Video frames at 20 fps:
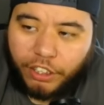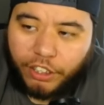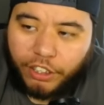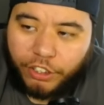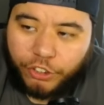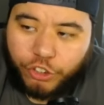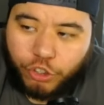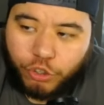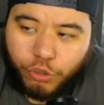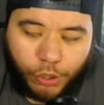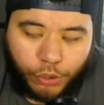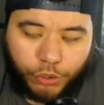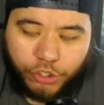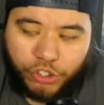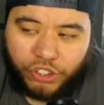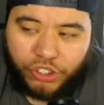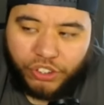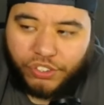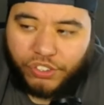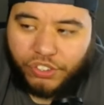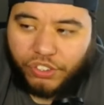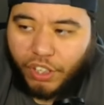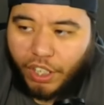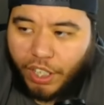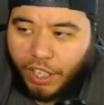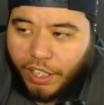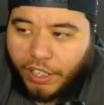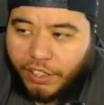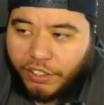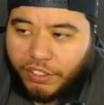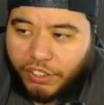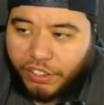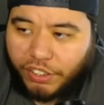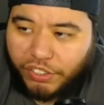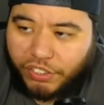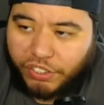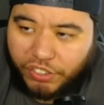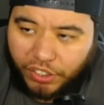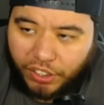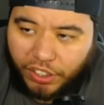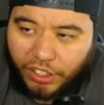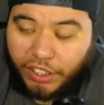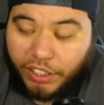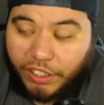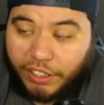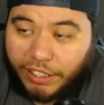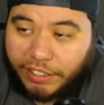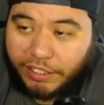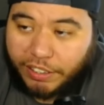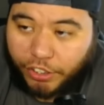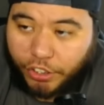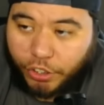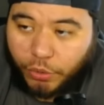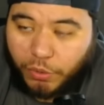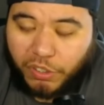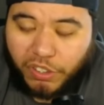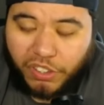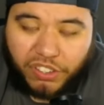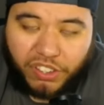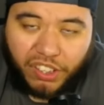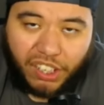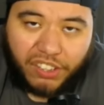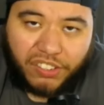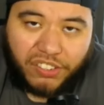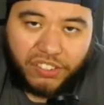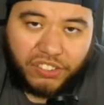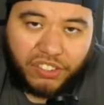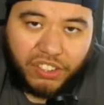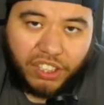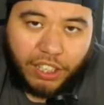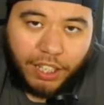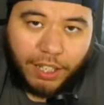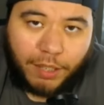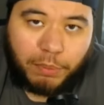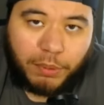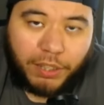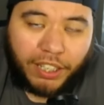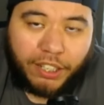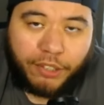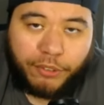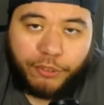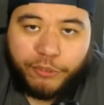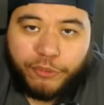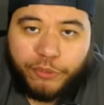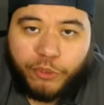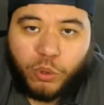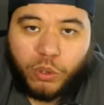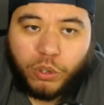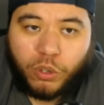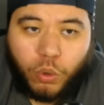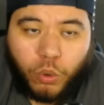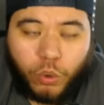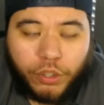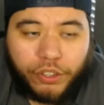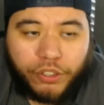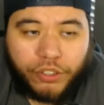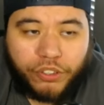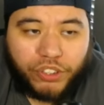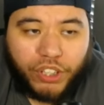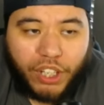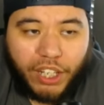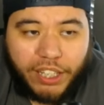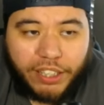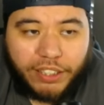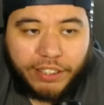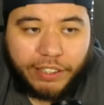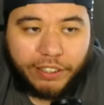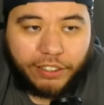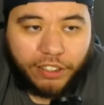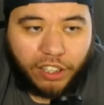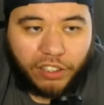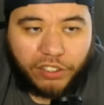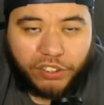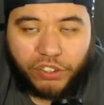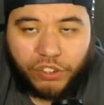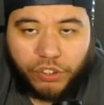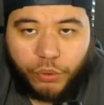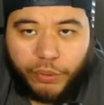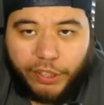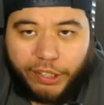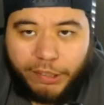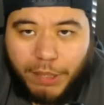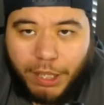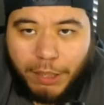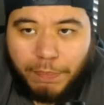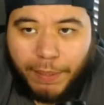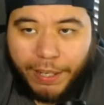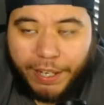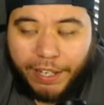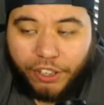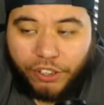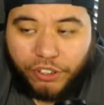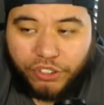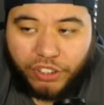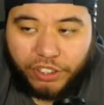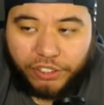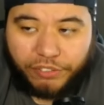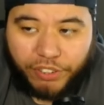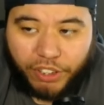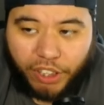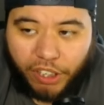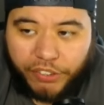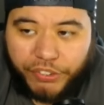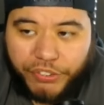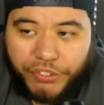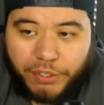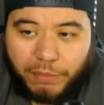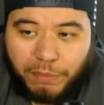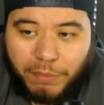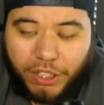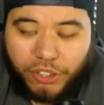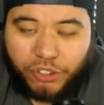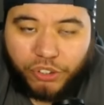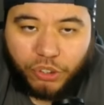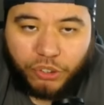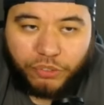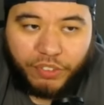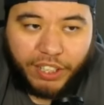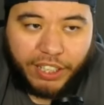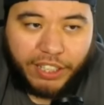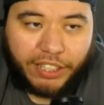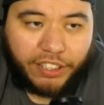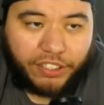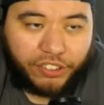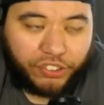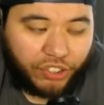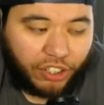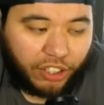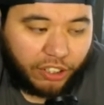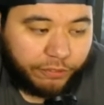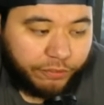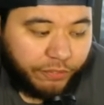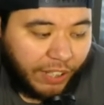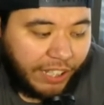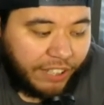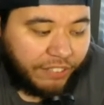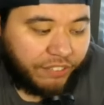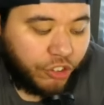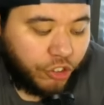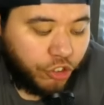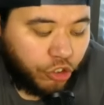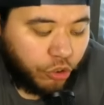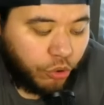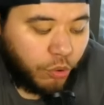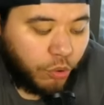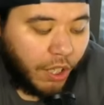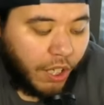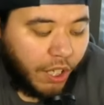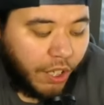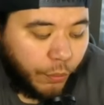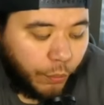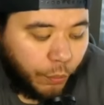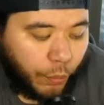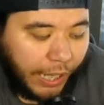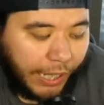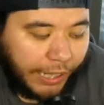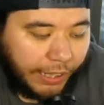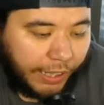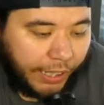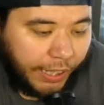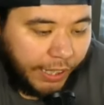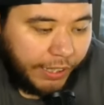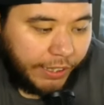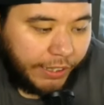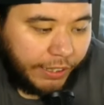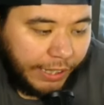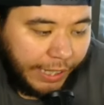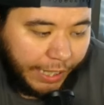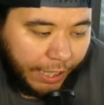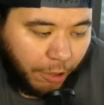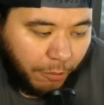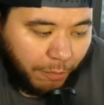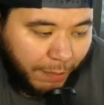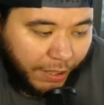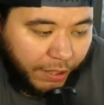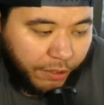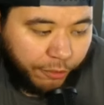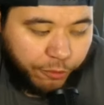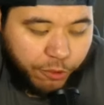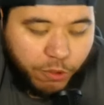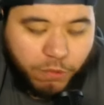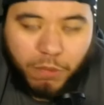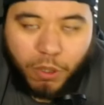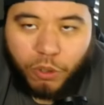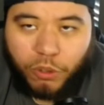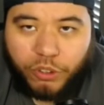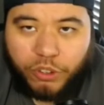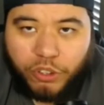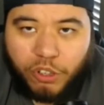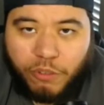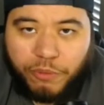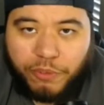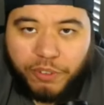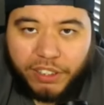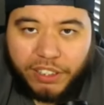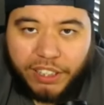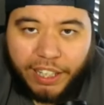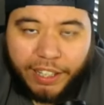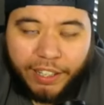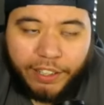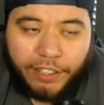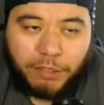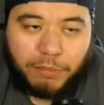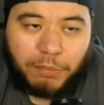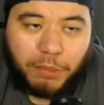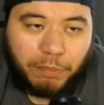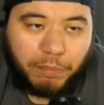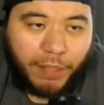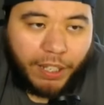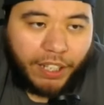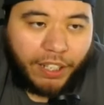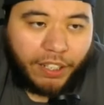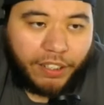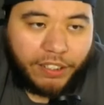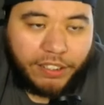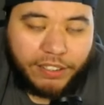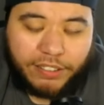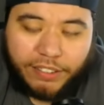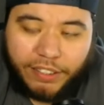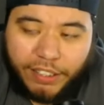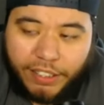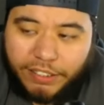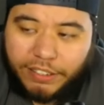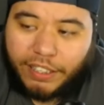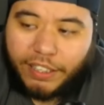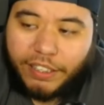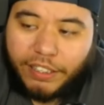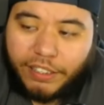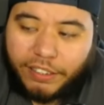atrocious to see that the Houston Texans cannot play for 4 quarters. They lost to the Green Bay Packers. They've lost to the Minnesota Vikings. They're 5-2 right now. Better football is hopefully ahead, but man, it